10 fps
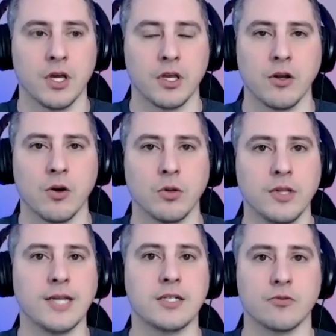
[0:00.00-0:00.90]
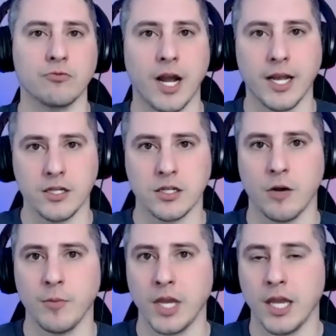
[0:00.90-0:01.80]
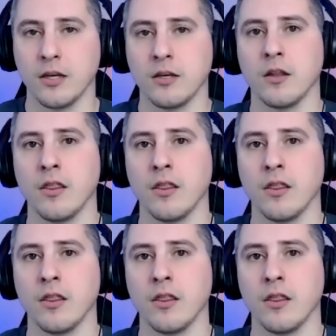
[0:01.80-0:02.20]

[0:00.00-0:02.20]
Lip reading: you know, less rides coming in